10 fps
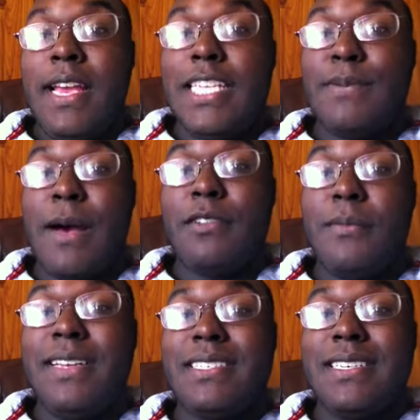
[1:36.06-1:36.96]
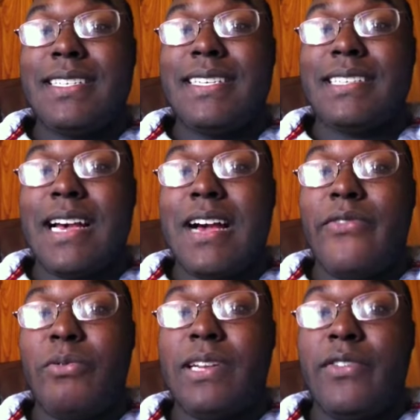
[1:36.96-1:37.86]
It's probably gonna be just in time
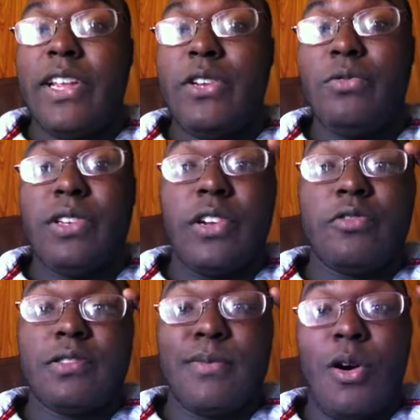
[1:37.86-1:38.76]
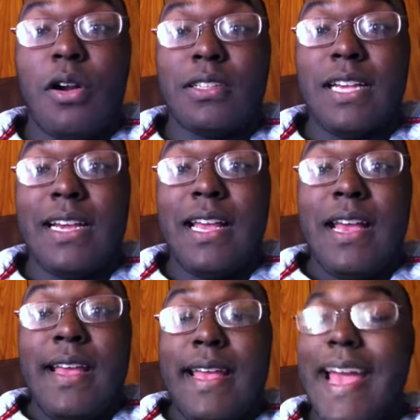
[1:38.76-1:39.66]
for whenever they do the nurses ball, cause I
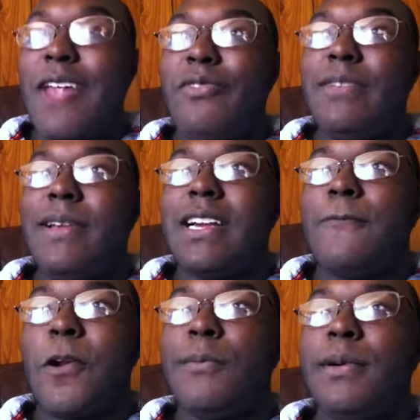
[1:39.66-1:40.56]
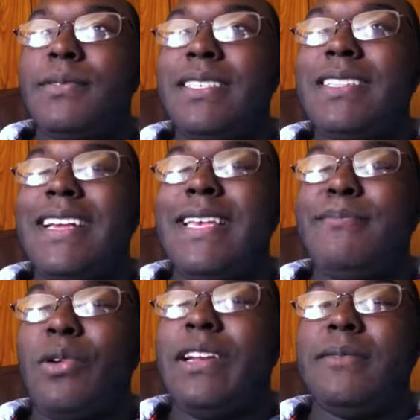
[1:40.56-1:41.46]
it hadn't really been confirmed. But since they
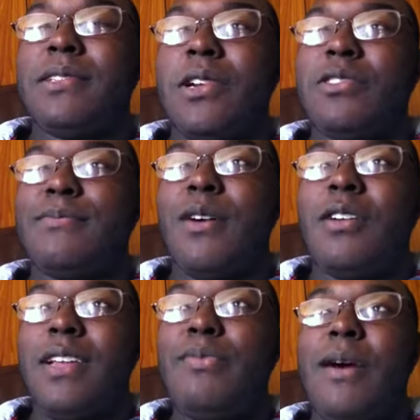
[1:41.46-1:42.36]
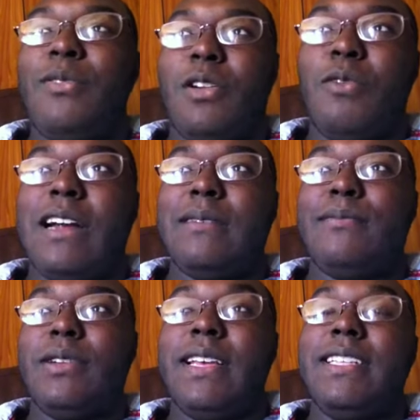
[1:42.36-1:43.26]
keep bringing up the nurses ball, they're probably gonna wind
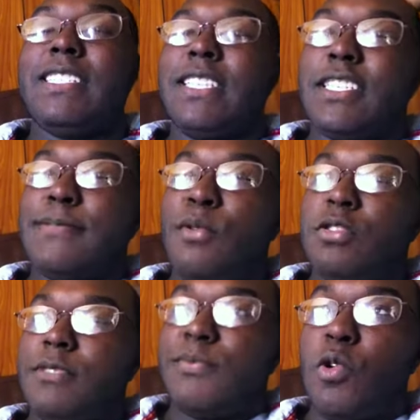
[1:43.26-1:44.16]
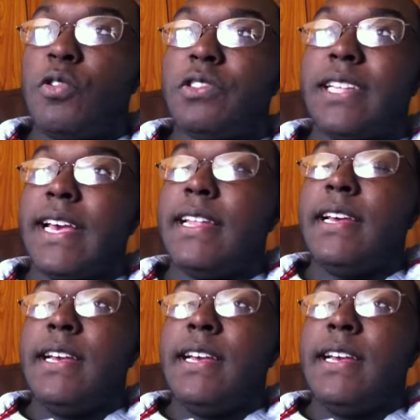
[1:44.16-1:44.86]
up and it's, in some spoilers that